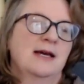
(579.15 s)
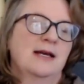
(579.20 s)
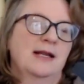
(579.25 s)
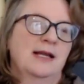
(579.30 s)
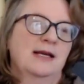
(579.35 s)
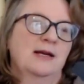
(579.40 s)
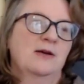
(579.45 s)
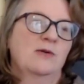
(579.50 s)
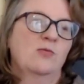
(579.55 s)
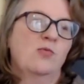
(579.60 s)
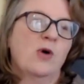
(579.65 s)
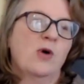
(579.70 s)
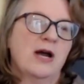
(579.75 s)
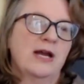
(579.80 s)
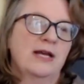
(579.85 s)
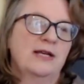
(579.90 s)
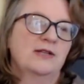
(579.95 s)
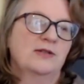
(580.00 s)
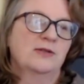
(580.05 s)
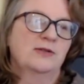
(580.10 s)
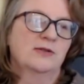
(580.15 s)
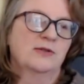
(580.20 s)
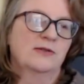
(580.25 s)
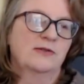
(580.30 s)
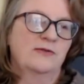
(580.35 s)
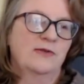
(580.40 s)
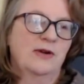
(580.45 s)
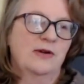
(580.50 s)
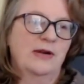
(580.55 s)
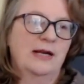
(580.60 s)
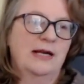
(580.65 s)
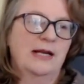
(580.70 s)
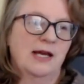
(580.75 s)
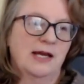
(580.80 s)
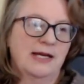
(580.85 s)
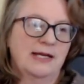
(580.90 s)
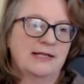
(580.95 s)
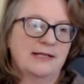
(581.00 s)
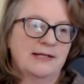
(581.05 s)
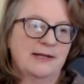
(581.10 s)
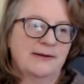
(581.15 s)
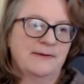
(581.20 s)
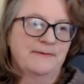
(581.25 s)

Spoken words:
like a white or a very light